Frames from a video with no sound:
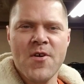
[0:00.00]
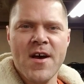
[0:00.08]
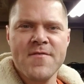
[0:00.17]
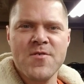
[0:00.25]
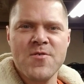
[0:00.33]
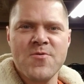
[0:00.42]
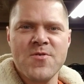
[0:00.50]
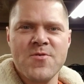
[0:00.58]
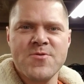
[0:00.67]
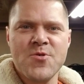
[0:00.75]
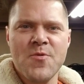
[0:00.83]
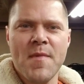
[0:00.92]
Good afternoon,
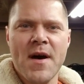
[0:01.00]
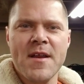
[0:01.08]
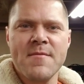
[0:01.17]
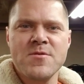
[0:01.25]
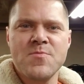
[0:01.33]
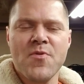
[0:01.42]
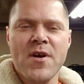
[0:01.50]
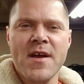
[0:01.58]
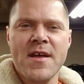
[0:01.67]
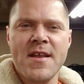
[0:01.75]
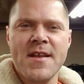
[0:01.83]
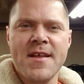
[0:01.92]
YouTube. My name is
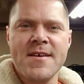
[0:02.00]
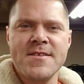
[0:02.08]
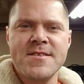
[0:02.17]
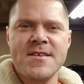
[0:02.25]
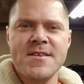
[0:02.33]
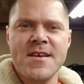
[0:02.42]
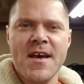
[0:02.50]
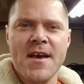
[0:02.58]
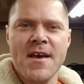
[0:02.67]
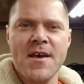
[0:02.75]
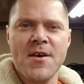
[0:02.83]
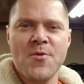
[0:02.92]
Brandon, and
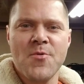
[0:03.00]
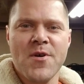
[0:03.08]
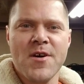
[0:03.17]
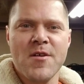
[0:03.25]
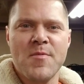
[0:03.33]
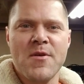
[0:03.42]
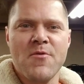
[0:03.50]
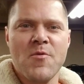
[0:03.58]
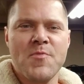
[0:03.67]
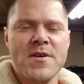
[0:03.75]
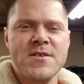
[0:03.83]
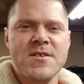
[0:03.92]
today we're going to be
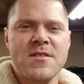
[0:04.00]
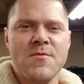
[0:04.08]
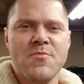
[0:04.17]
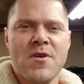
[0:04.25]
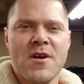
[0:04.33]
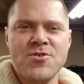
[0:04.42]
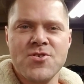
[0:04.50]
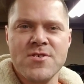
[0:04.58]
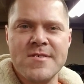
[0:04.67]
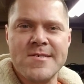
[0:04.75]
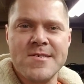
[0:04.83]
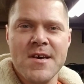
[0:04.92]
replacing the
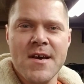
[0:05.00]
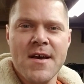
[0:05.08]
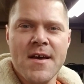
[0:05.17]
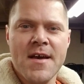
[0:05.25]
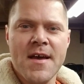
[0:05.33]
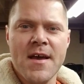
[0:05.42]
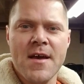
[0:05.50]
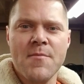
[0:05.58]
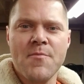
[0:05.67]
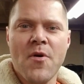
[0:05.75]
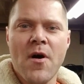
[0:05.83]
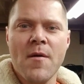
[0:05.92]
brushes
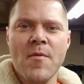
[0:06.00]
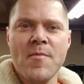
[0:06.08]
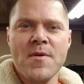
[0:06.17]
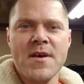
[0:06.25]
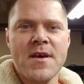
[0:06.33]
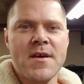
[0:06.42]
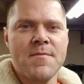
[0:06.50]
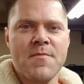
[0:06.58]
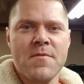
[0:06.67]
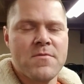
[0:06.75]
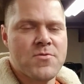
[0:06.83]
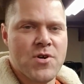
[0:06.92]
and
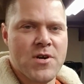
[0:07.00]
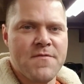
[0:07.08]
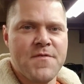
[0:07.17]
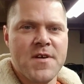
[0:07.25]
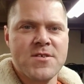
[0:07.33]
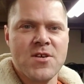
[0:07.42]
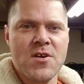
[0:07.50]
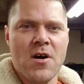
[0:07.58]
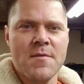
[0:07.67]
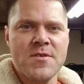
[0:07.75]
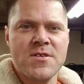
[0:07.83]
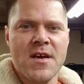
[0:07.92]
probably trying to fix the
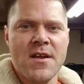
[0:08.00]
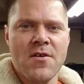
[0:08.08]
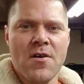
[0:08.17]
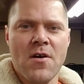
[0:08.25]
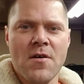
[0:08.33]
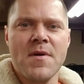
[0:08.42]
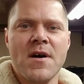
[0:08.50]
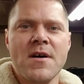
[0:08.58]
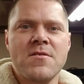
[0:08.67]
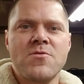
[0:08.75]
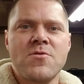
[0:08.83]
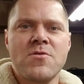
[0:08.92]
commutator on
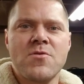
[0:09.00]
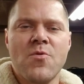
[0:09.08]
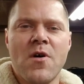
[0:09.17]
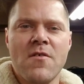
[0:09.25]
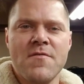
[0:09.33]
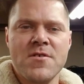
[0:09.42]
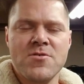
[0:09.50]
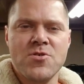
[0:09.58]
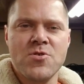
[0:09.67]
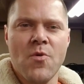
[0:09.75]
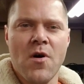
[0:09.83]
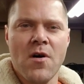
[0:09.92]
my
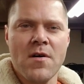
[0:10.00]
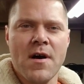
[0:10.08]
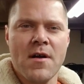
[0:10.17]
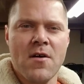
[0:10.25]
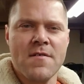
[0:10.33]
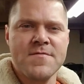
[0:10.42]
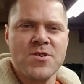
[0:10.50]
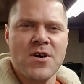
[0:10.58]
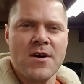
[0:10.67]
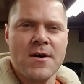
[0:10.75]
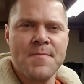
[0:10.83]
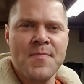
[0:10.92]
12-inch DeWalt cutoff
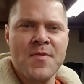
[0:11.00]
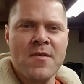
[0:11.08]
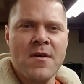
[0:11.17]
saw.